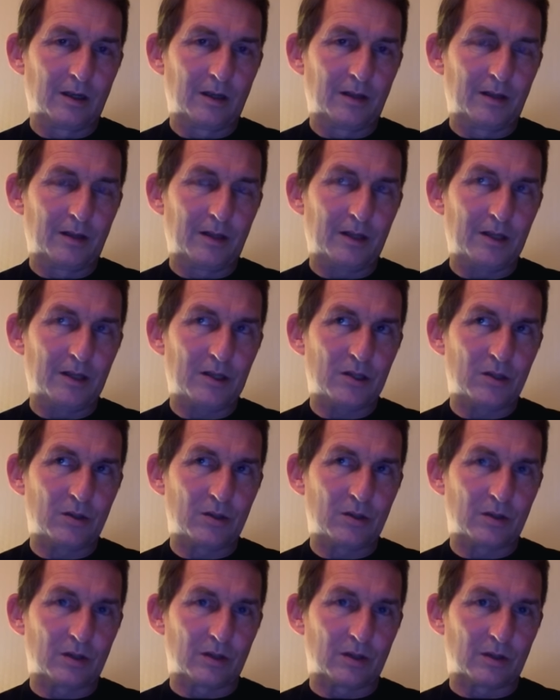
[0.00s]
these two
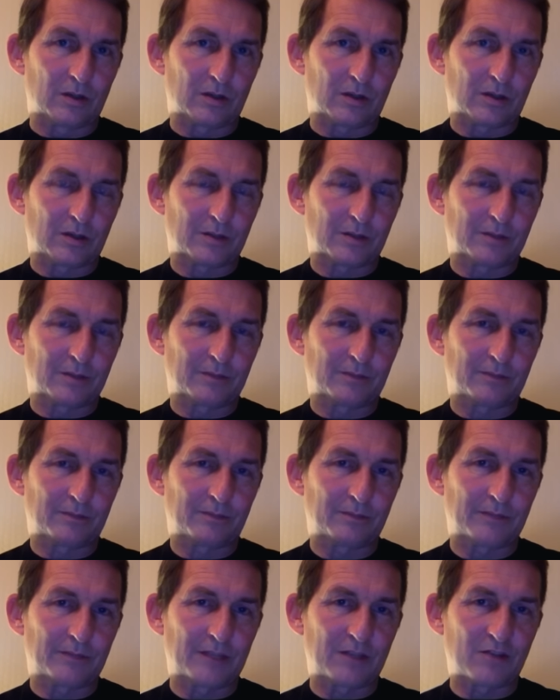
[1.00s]
girls
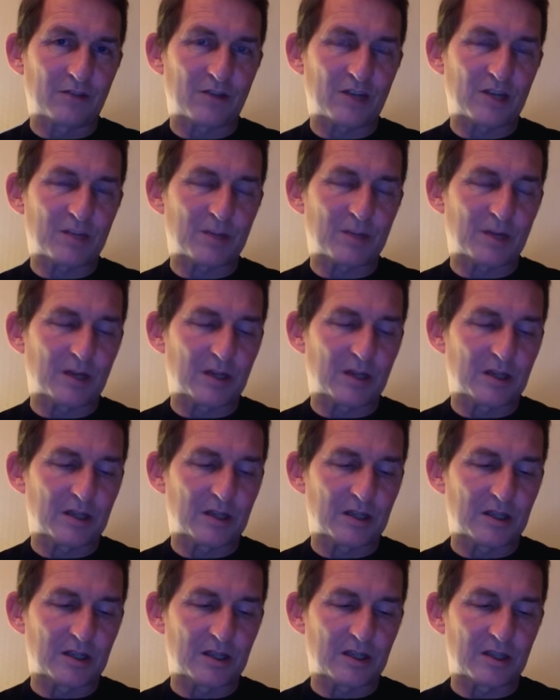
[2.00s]
it transpires
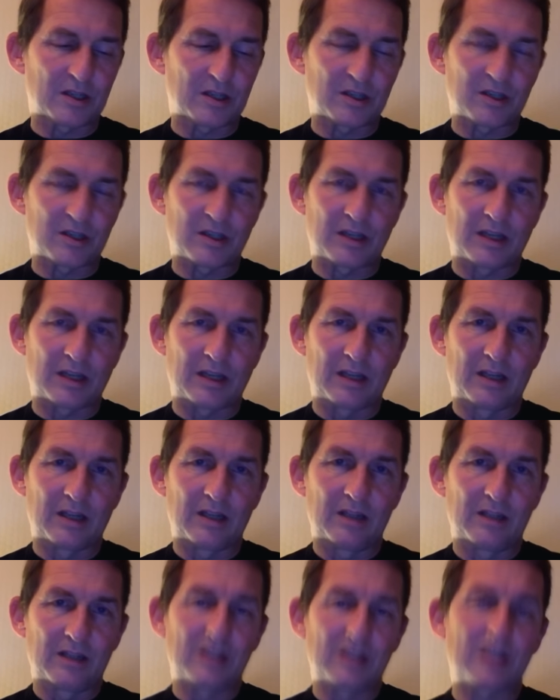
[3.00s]
as this is the
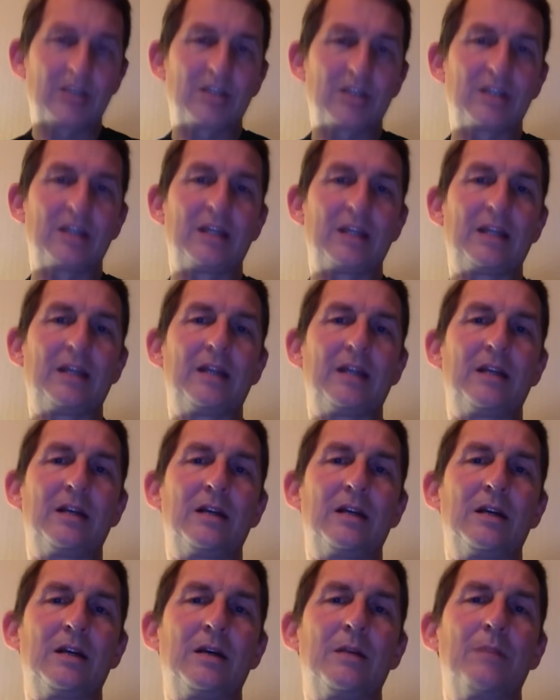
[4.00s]
this is the
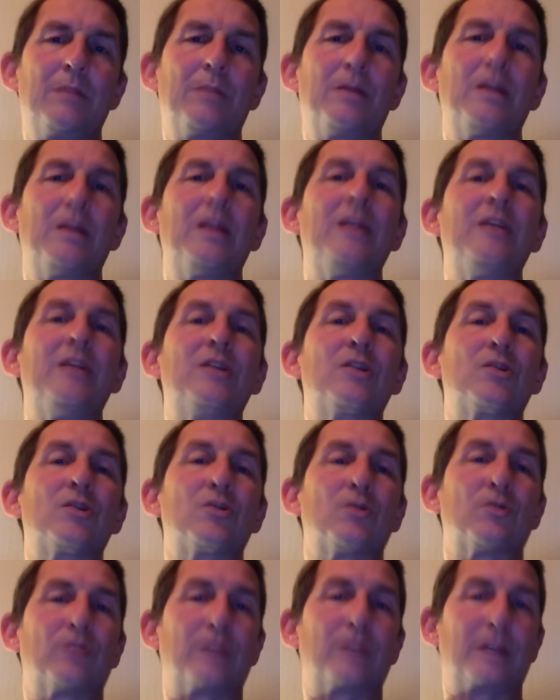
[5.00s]
police
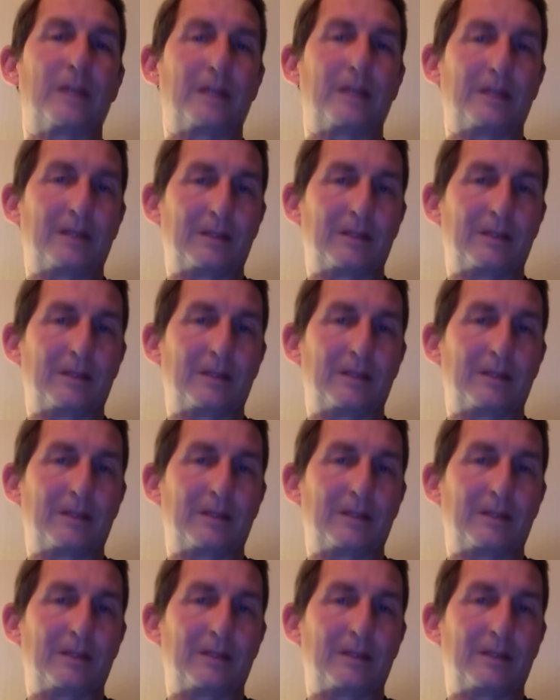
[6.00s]
story,